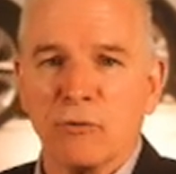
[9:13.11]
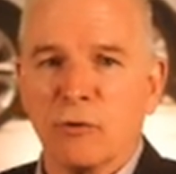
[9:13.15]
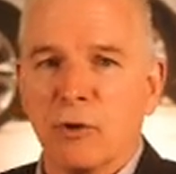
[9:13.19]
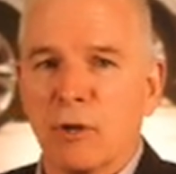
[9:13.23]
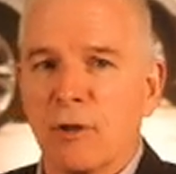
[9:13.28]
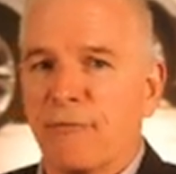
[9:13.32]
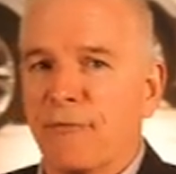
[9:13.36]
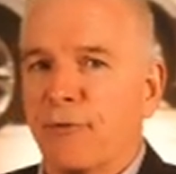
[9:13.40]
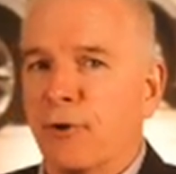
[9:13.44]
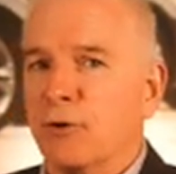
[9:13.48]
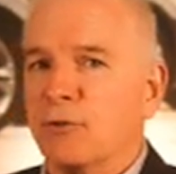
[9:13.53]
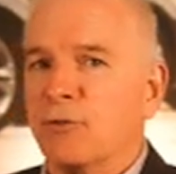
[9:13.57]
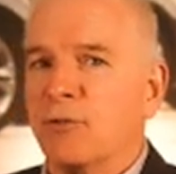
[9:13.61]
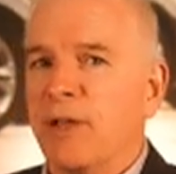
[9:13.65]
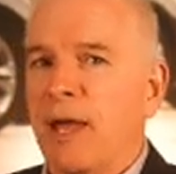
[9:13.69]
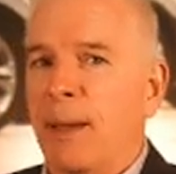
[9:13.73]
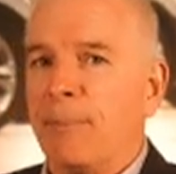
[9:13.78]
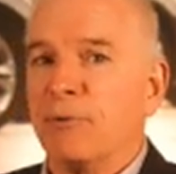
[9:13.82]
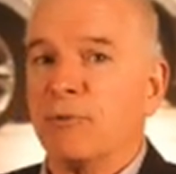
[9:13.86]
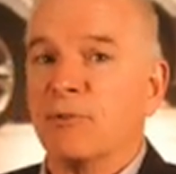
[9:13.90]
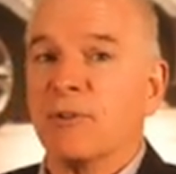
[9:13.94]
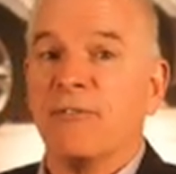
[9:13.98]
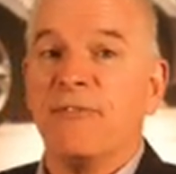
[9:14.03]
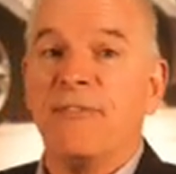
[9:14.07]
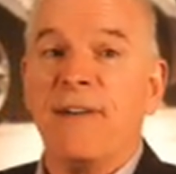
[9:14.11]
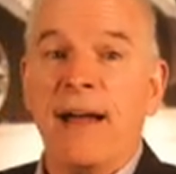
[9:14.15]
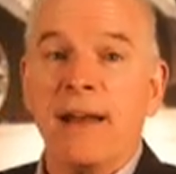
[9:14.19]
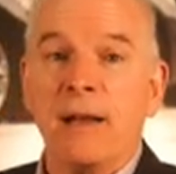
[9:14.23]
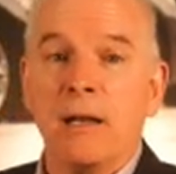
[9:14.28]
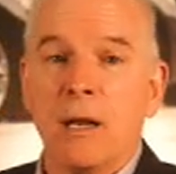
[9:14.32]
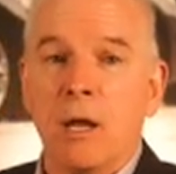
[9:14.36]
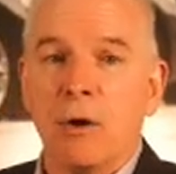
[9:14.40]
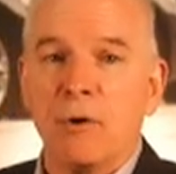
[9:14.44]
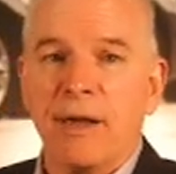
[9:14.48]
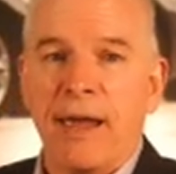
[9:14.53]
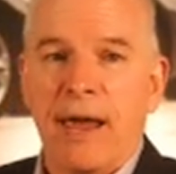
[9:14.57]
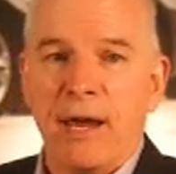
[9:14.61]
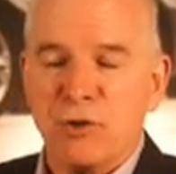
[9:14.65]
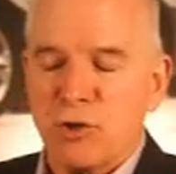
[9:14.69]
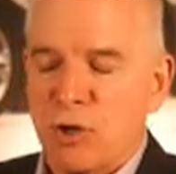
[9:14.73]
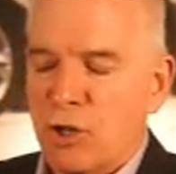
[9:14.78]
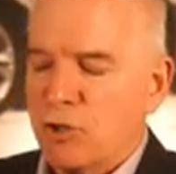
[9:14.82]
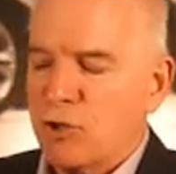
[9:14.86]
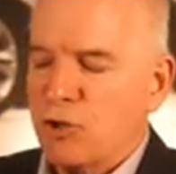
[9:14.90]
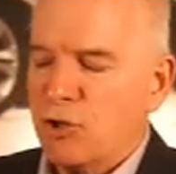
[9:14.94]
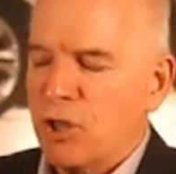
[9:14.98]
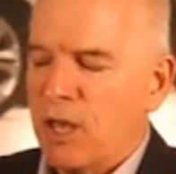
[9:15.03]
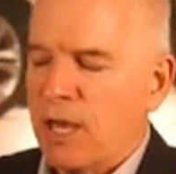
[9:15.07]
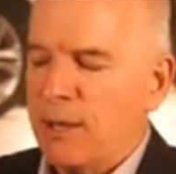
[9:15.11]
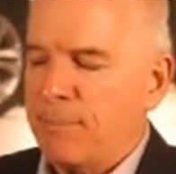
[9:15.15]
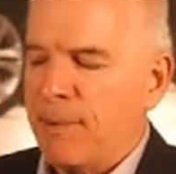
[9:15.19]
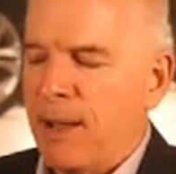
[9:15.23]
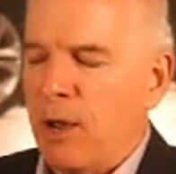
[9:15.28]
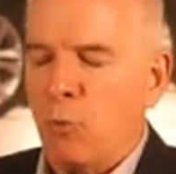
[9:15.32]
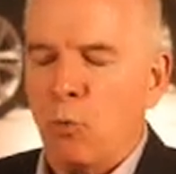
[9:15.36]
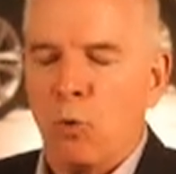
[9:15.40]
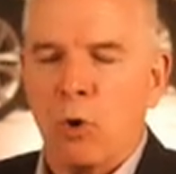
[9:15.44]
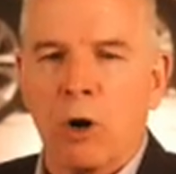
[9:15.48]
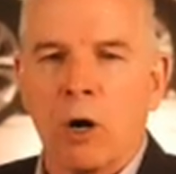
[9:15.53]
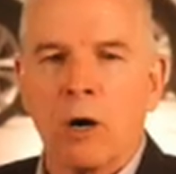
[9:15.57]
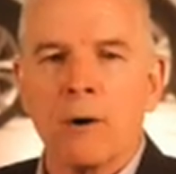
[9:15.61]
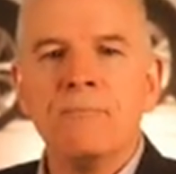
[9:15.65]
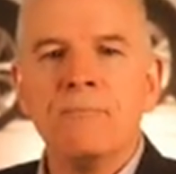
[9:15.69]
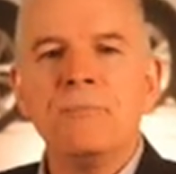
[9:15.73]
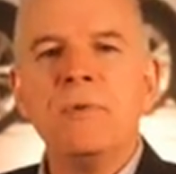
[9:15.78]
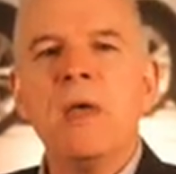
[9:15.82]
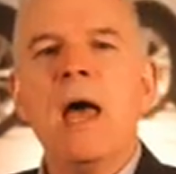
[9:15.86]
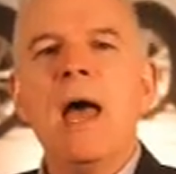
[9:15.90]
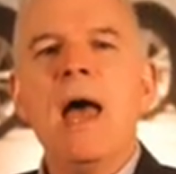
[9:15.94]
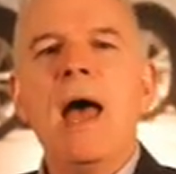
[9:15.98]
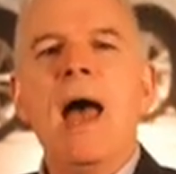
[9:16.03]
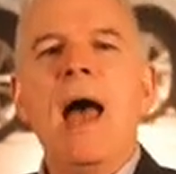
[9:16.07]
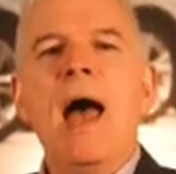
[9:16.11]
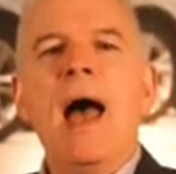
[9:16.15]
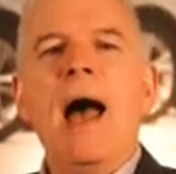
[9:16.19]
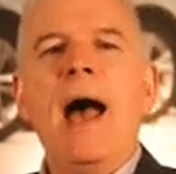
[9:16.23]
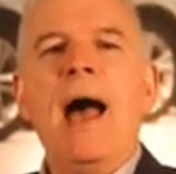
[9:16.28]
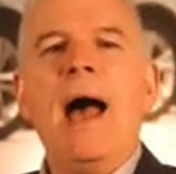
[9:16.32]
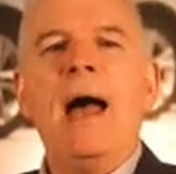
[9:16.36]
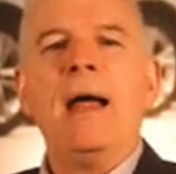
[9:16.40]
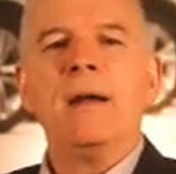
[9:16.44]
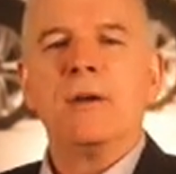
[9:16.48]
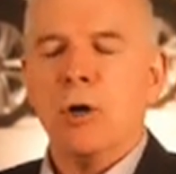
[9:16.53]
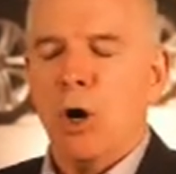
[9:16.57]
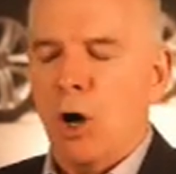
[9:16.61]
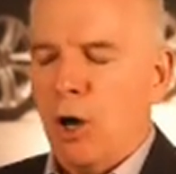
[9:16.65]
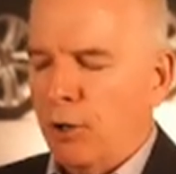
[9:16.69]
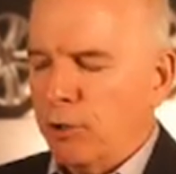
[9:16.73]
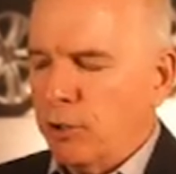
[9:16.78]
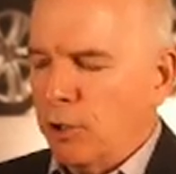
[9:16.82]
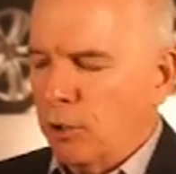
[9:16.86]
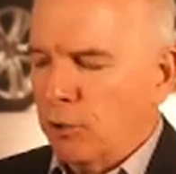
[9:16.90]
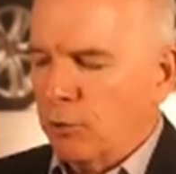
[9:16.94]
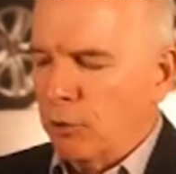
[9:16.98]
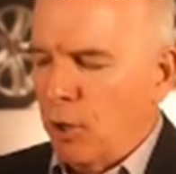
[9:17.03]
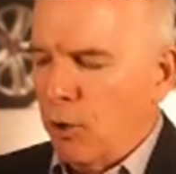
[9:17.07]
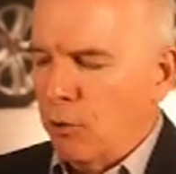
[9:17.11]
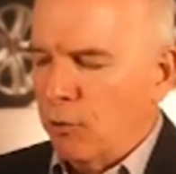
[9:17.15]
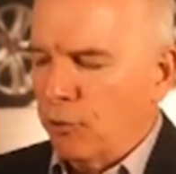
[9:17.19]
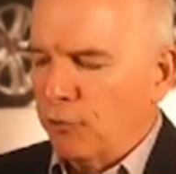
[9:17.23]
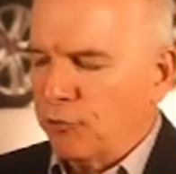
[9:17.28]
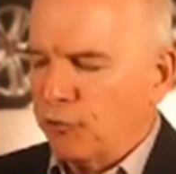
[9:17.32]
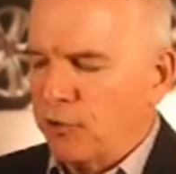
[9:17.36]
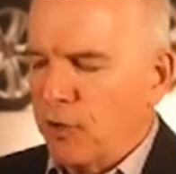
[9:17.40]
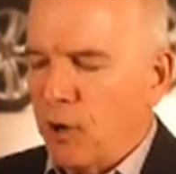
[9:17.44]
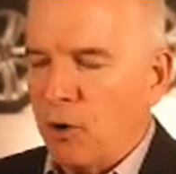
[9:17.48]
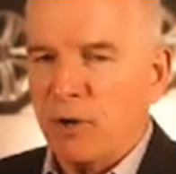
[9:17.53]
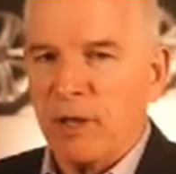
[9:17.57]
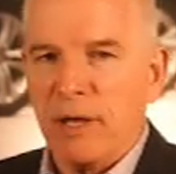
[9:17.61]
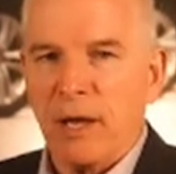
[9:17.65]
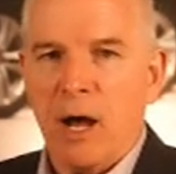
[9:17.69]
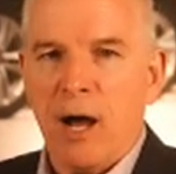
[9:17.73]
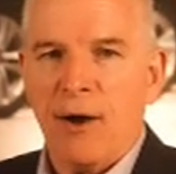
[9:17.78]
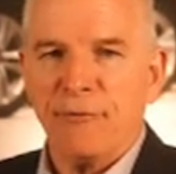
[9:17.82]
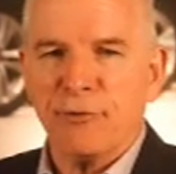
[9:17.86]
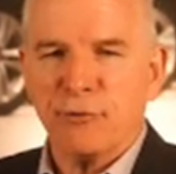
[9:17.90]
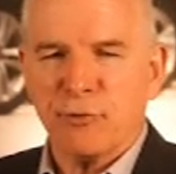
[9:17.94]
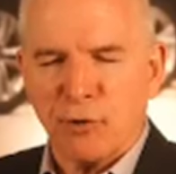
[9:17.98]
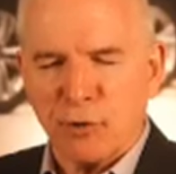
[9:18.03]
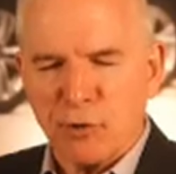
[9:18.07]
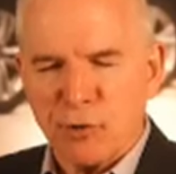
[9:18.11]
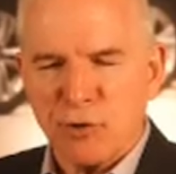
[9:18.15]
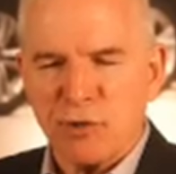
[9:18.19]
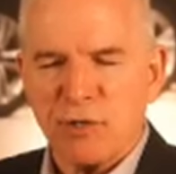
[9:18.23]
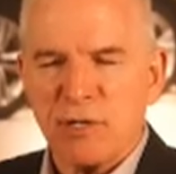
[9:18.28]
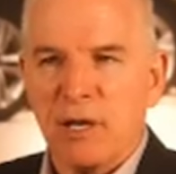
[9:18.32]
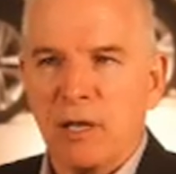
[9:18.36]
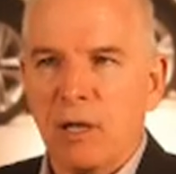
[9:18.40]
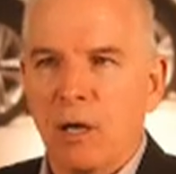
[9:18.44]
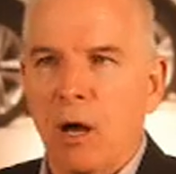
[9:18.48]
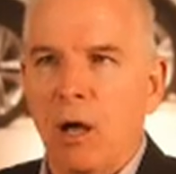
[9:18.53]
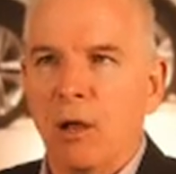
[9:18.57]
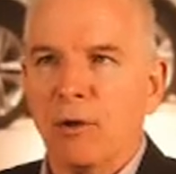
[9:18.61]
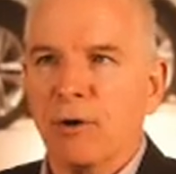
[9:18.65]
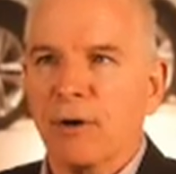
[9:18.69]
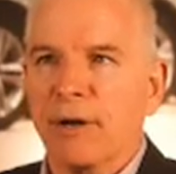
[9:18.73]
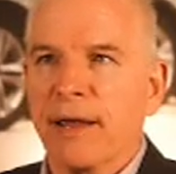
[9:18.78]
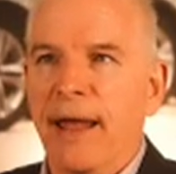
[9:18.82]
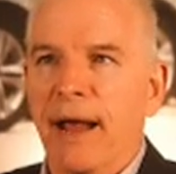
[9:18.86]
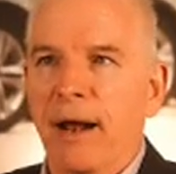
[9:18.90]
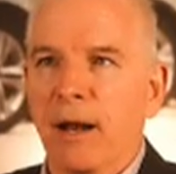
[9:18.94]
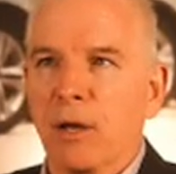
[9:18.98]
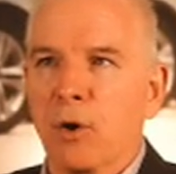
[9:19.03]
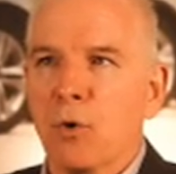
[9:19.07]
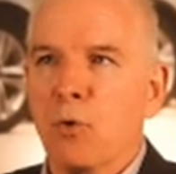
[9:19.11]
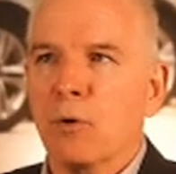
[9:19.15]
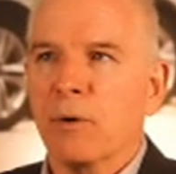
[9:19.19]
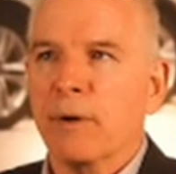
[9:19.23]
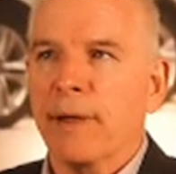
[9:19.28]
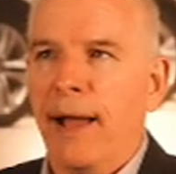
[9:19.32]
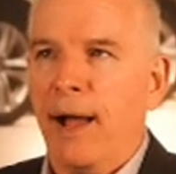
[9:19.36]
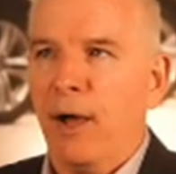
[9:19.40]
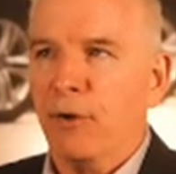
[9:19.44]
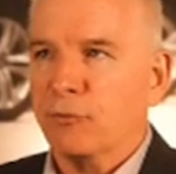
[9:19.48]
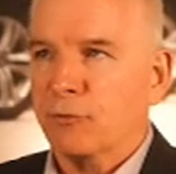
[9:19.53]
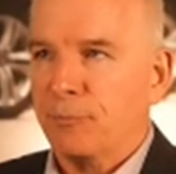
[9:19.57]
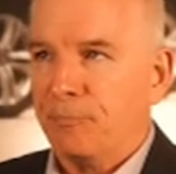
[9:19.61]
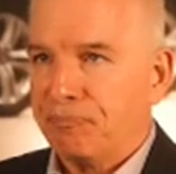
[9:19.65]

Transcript: So the first step is to find a location that you think might work and call your local zoning office at your city hall or your county courthouse.